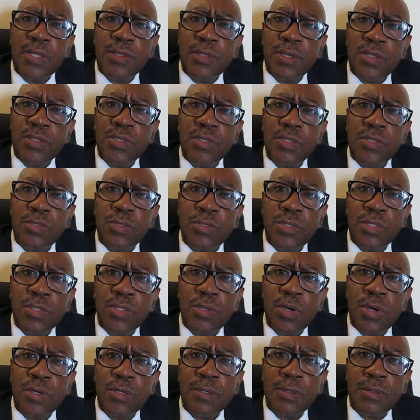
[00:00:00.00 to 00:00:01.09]
I think she
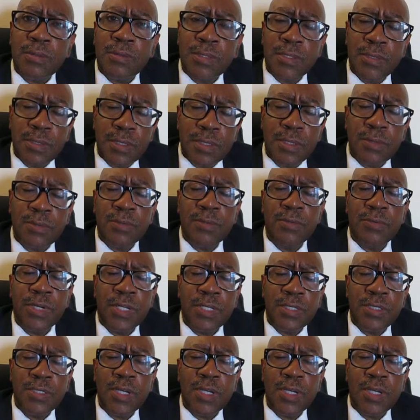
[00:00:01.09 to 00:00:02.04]
thought she did a great